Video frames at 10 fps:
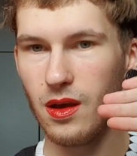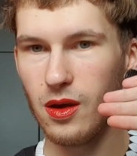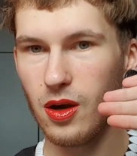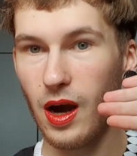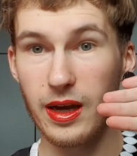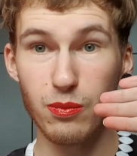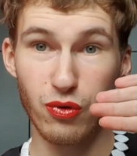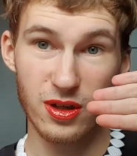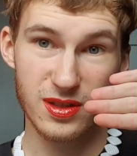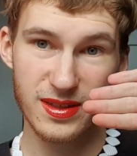eye
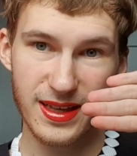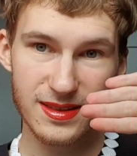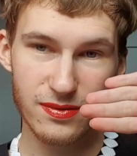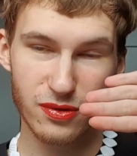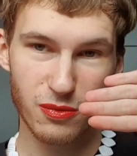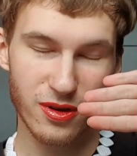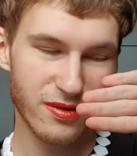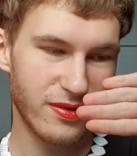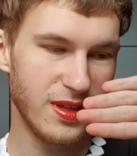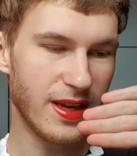brush set from
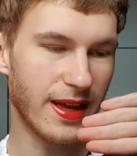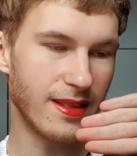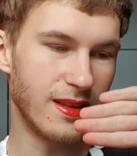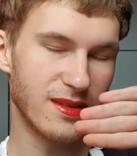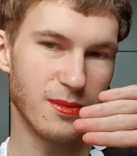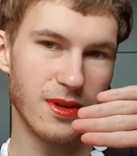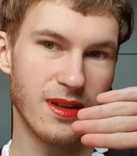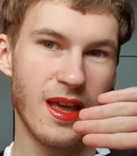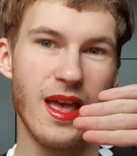Morphe, and this one